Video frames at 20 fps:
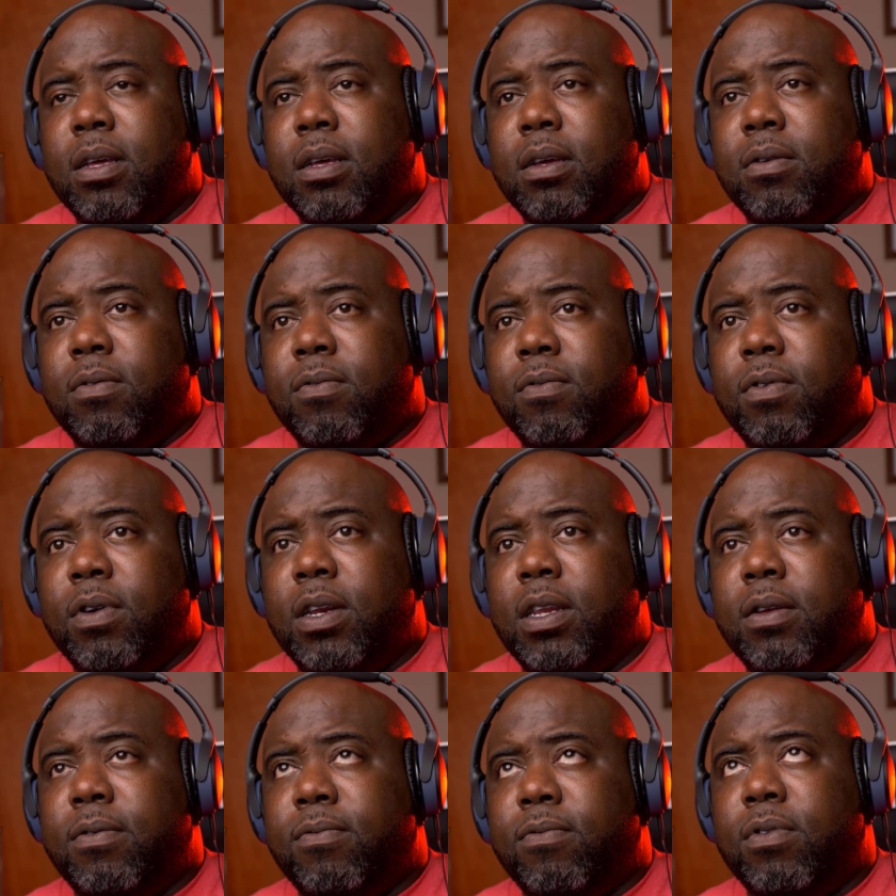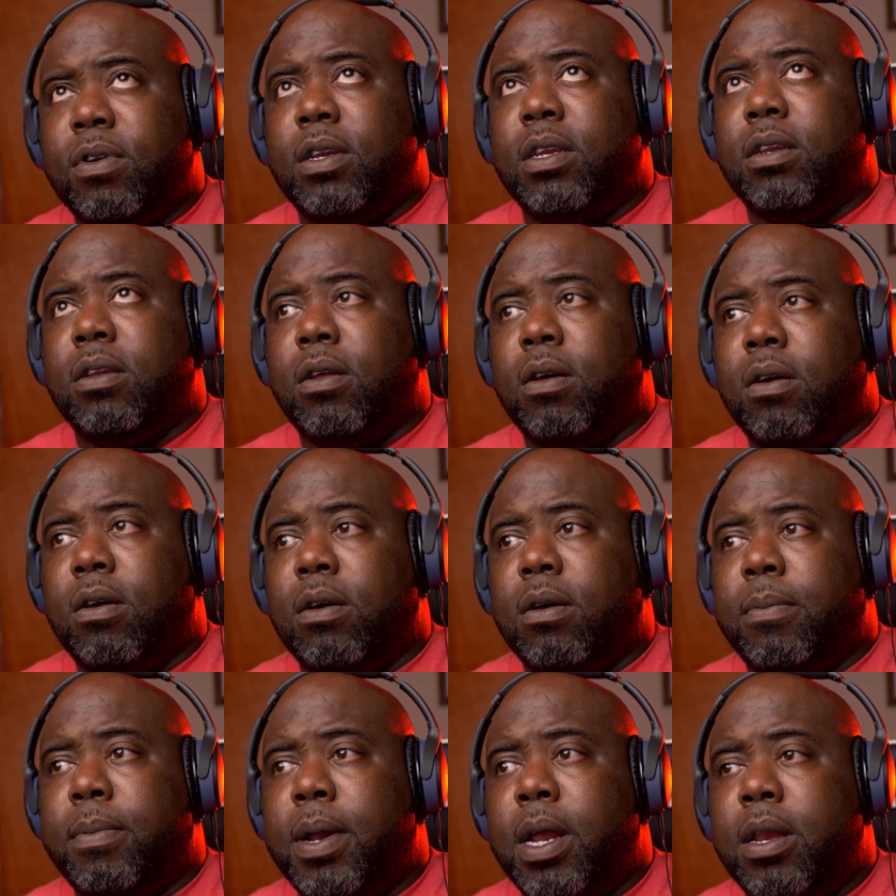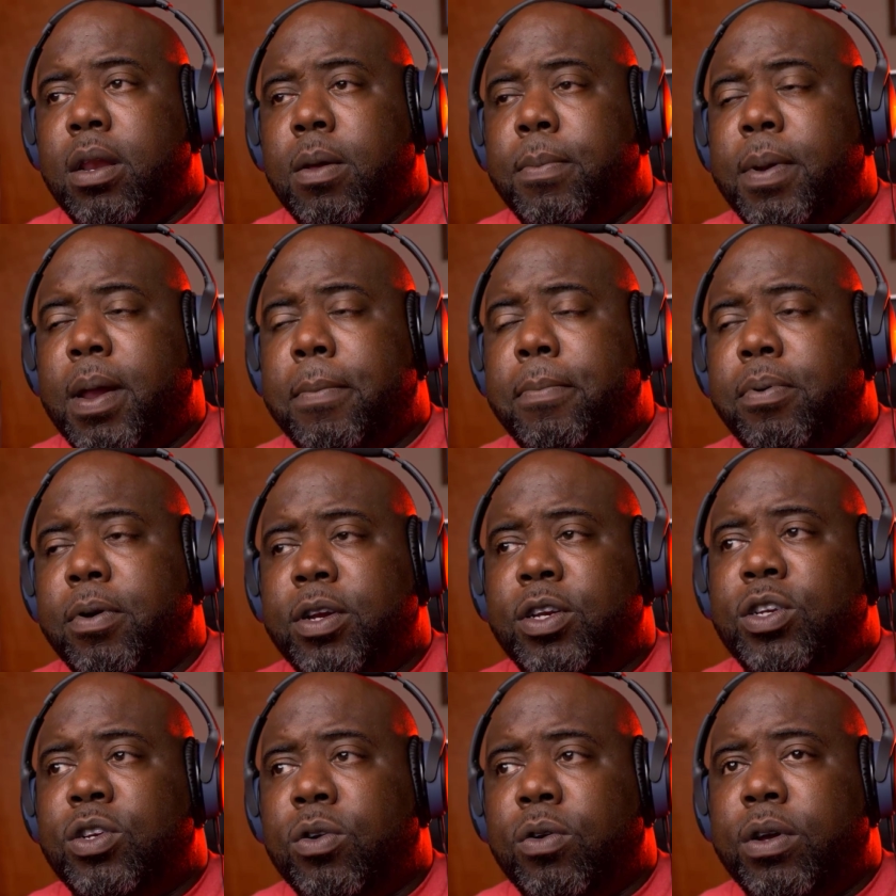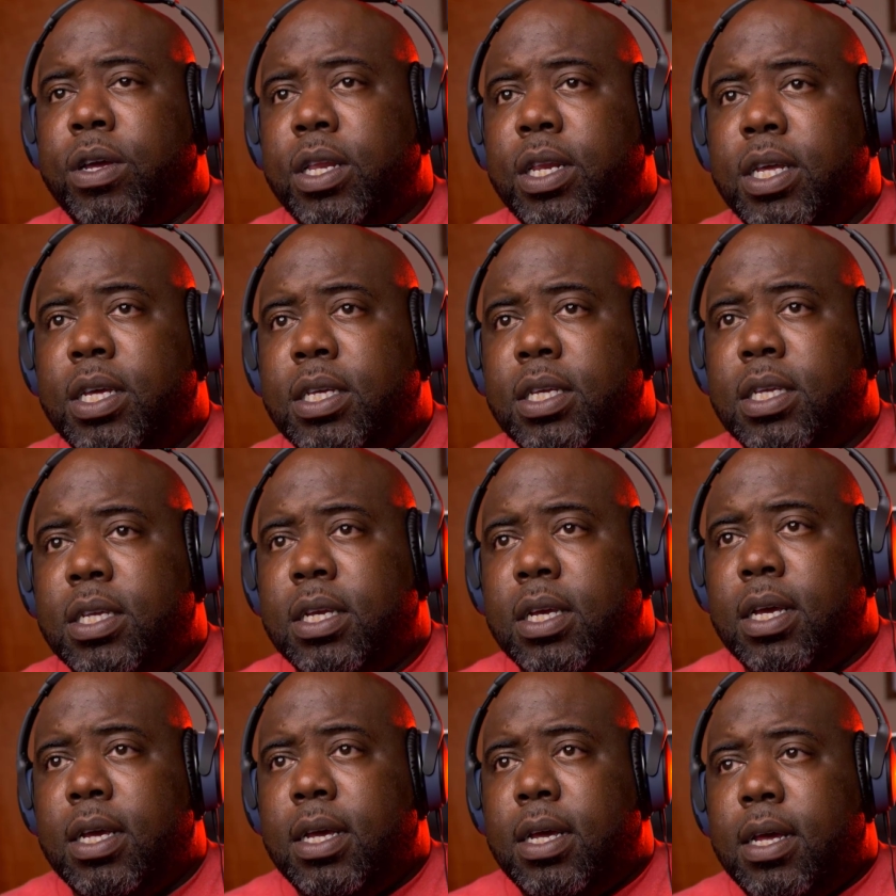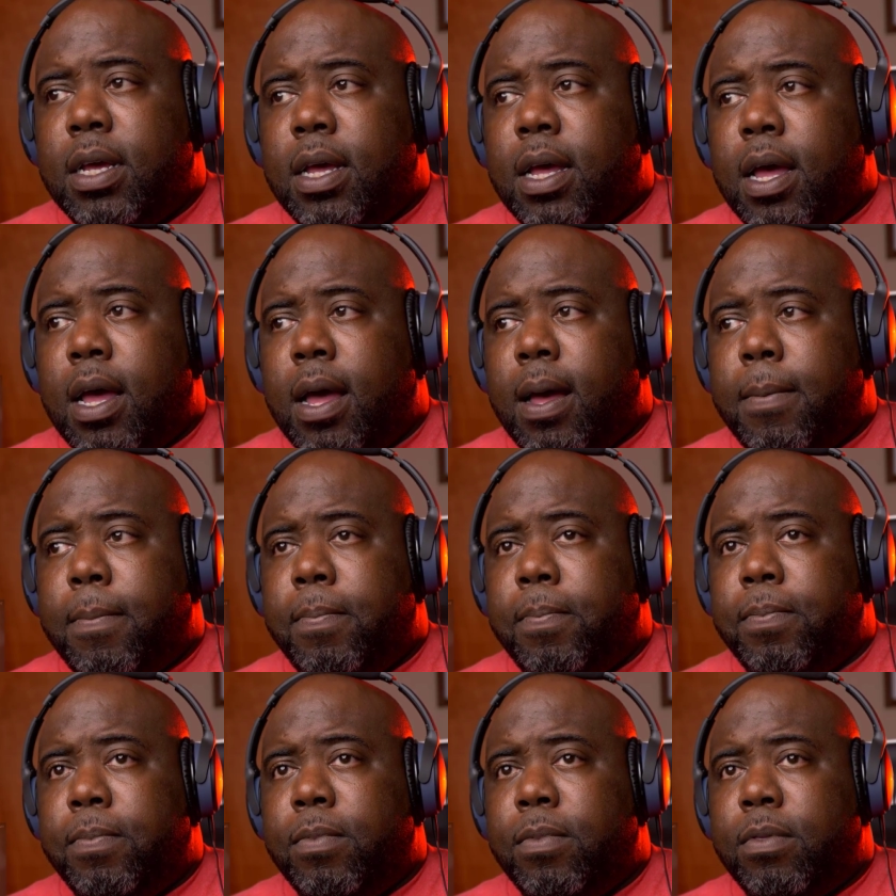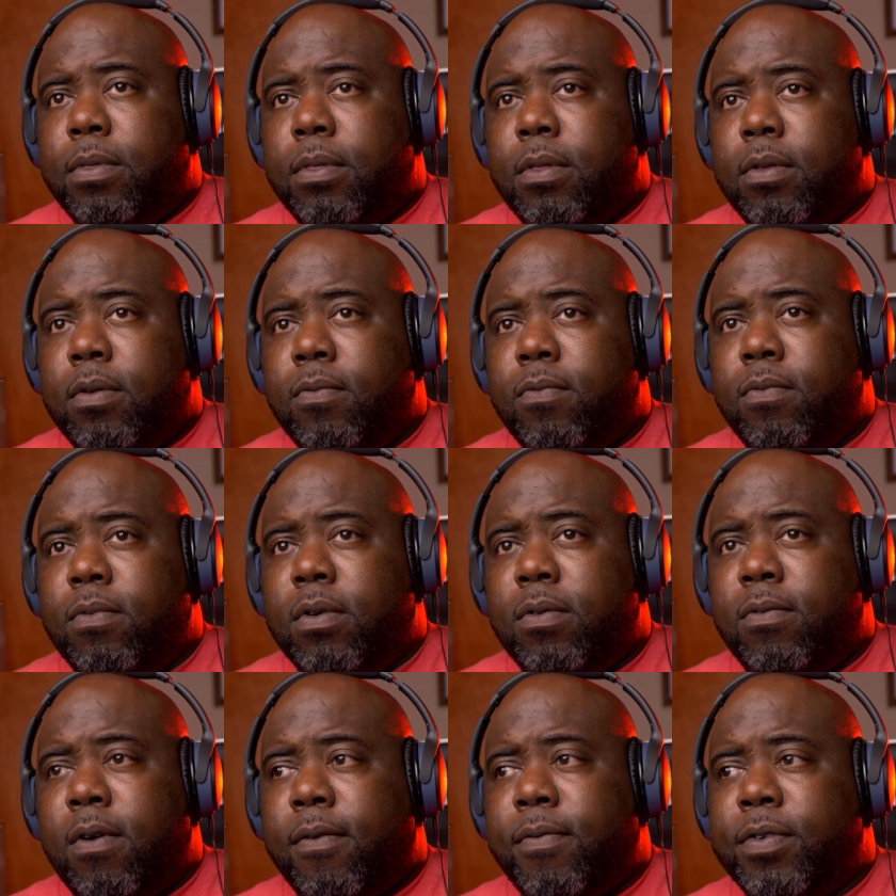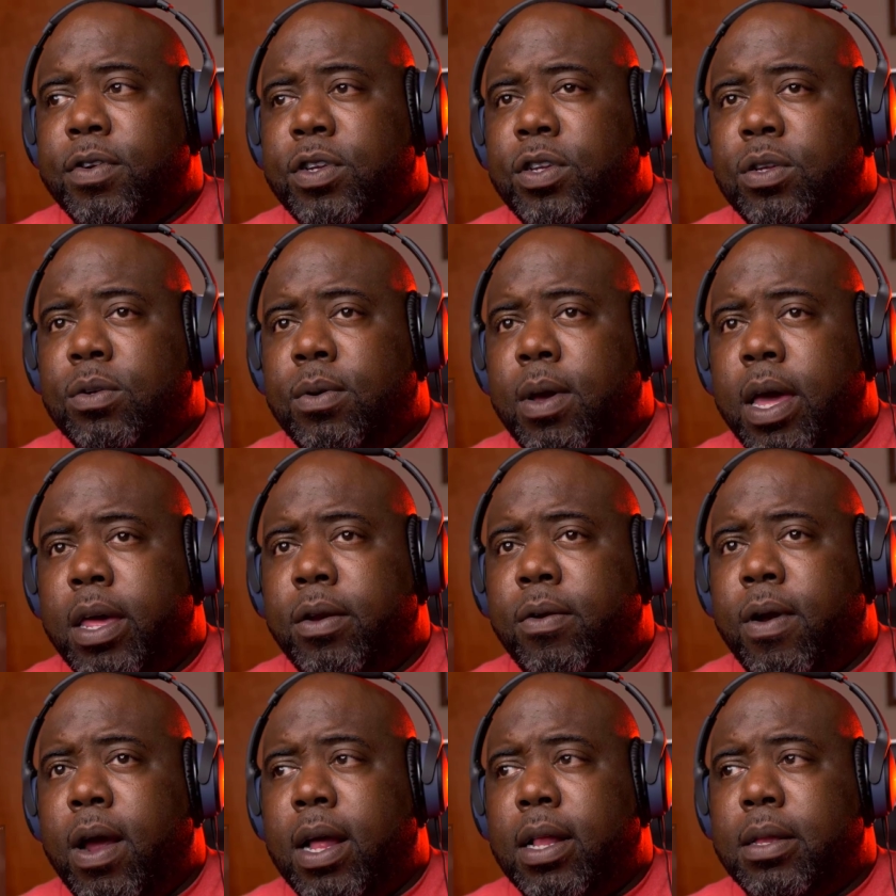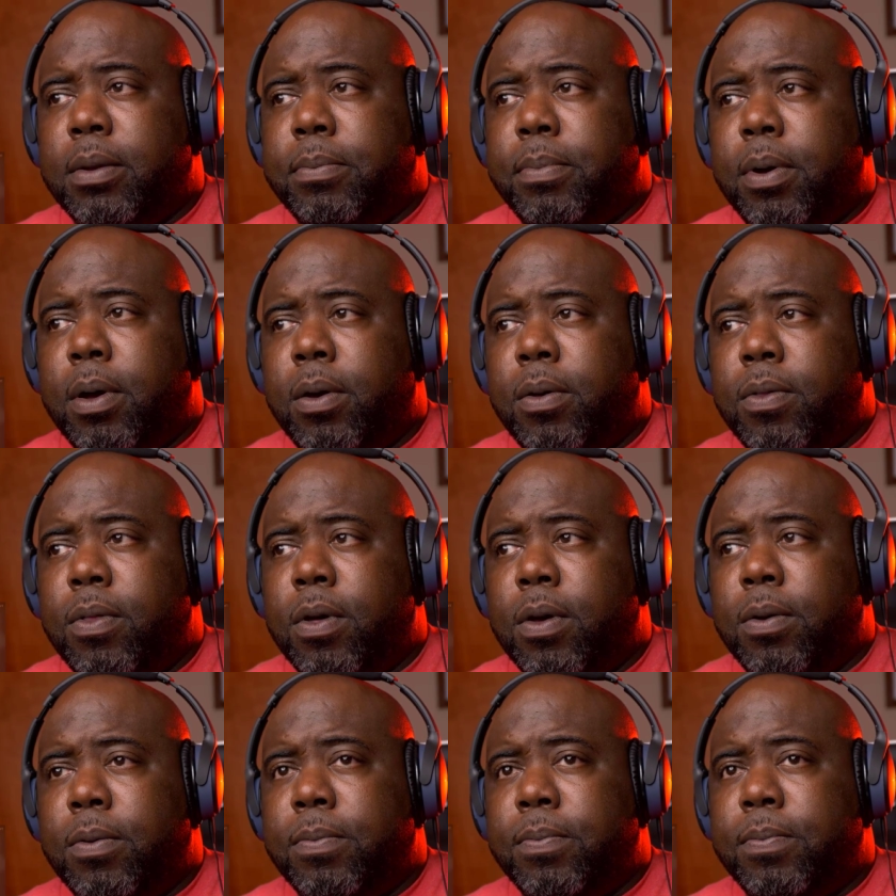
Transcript: really, really long. But I know, but I'm pretty sure it is in reference to Edgar Allan Poe, though.